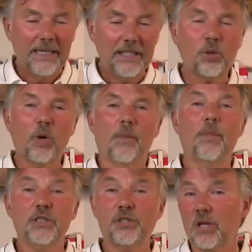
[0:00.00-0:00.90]
It's where a
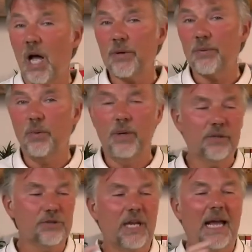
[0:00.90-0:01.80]
bunch of lottery
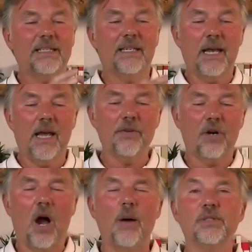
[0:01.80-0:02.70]
winners got together,
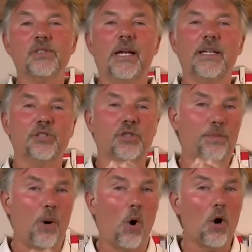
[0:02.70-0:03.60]
almost like a
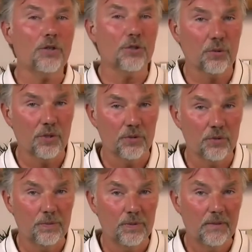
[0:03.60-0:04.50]
support
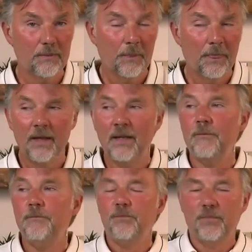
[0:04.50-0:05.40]
group,
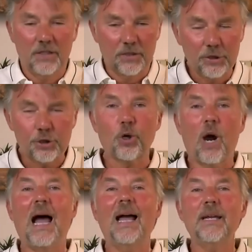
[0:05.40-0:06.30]
to
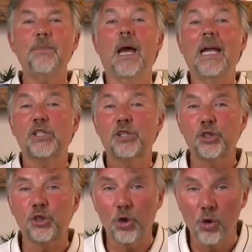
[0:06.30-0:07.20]
try and make
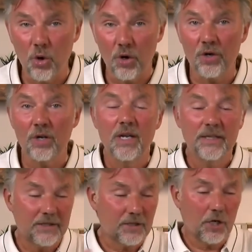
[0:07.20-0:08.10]
sure
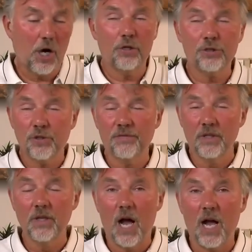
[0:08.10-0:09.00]
that the curse of the
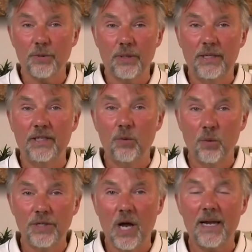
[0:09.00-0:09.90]
lottery
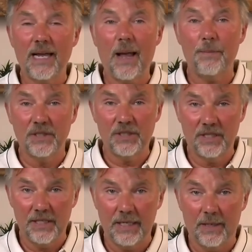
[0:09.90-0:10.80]
would not happen to
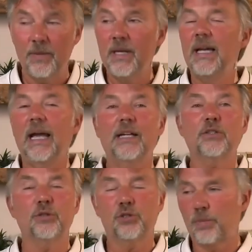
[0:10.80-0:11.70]
them, and
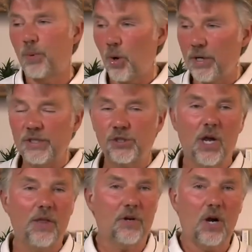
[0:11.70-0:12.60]
to support each
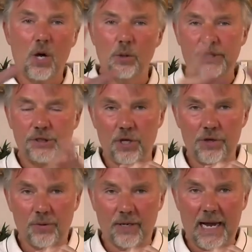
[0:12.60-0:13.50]
other, hold each
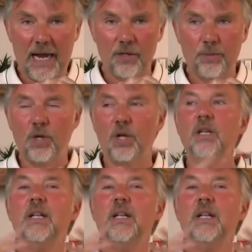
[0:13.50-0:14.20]
other accountable,